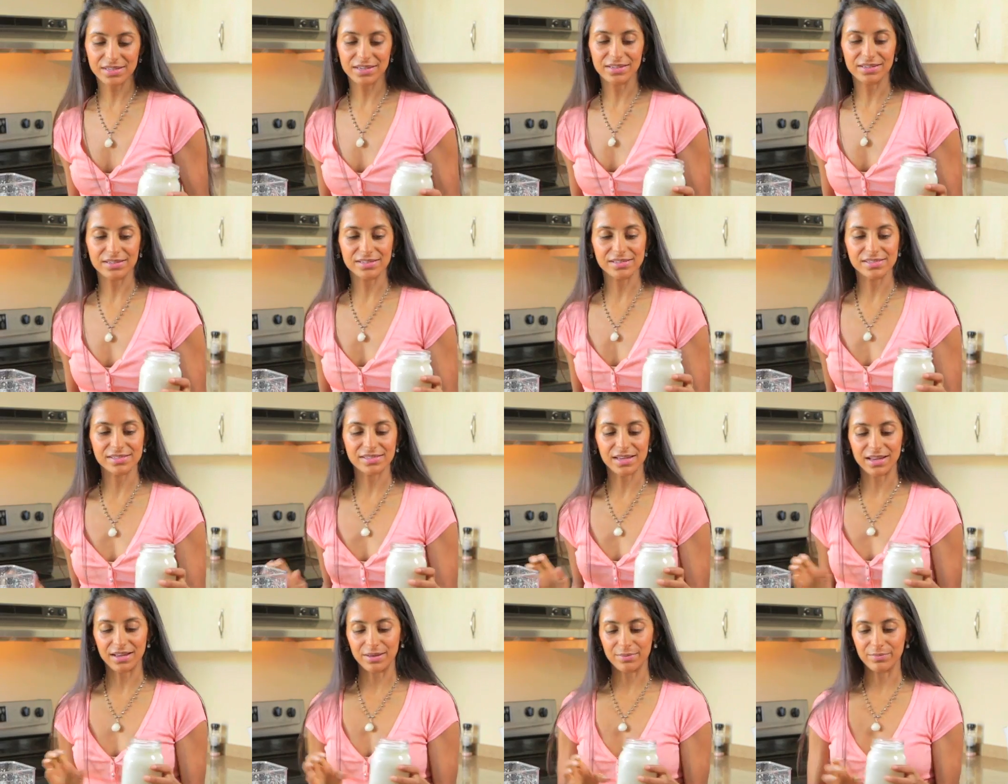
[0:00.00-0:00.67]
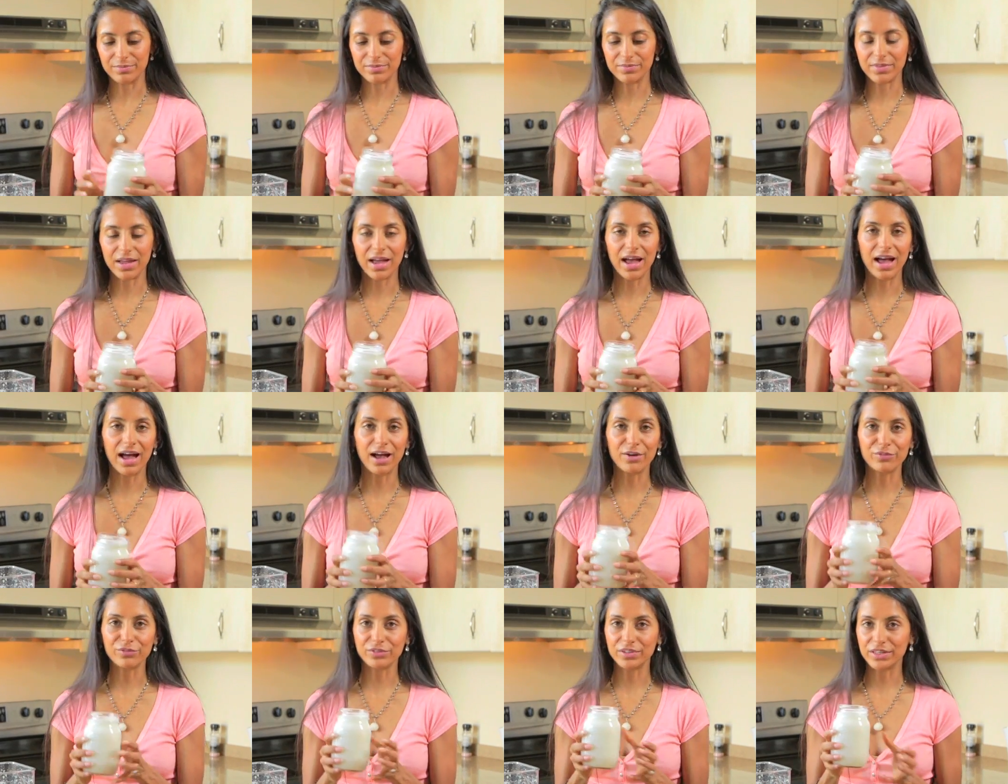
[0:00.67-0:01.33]
is a
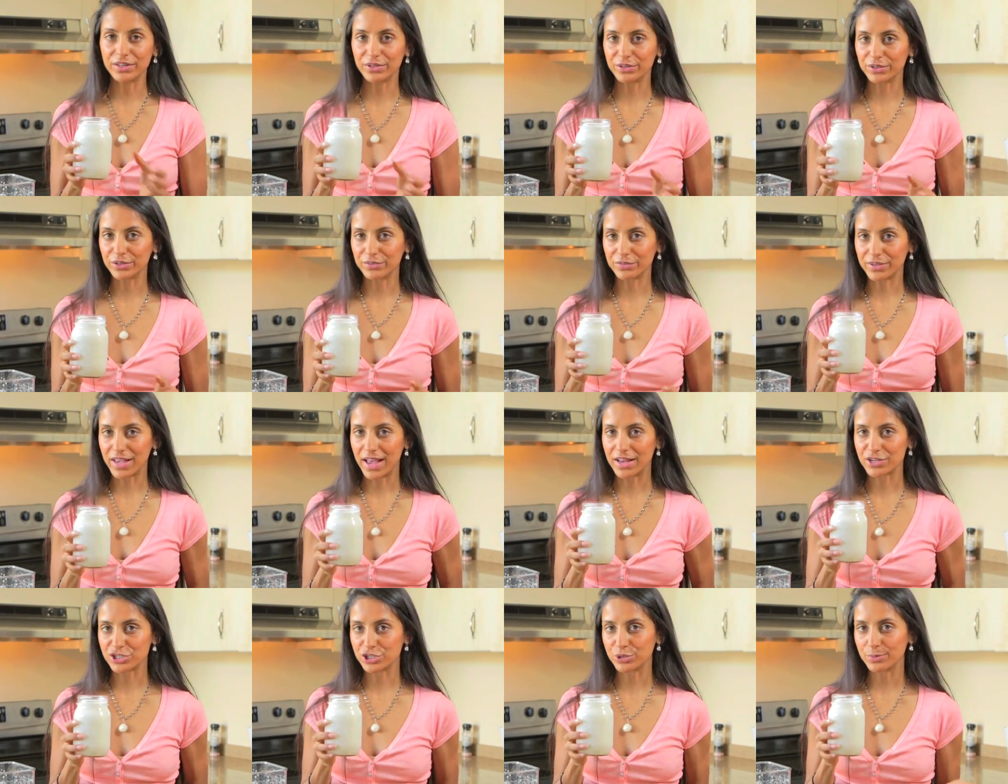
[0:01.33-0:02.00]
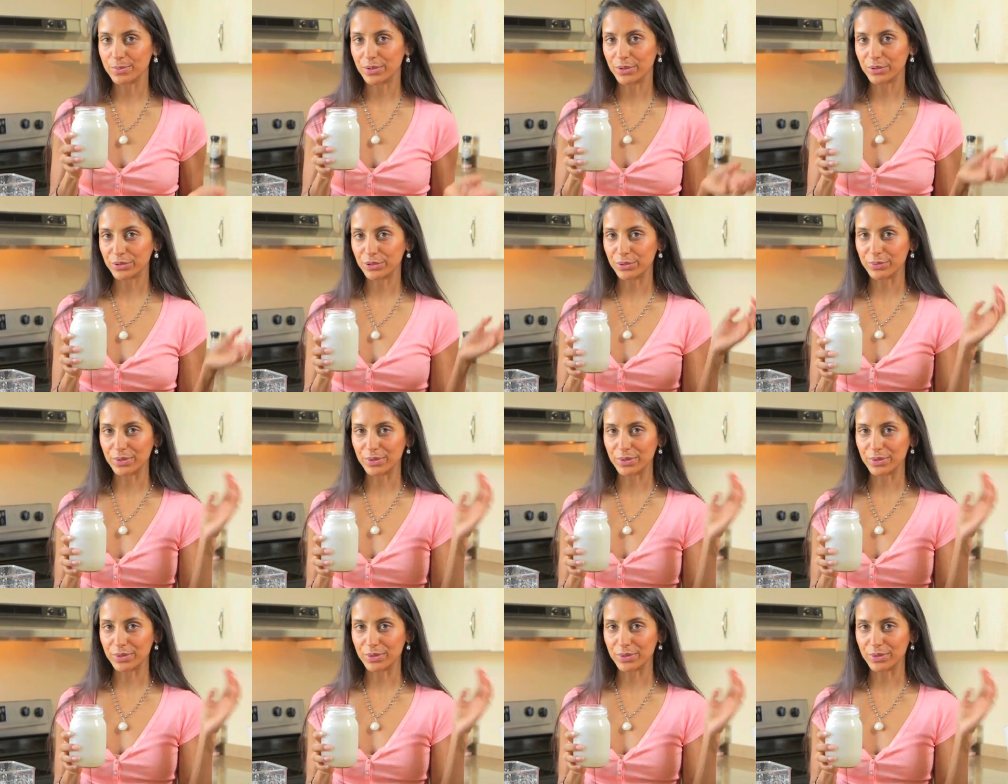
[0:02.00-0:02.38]
half liter of cashew milk.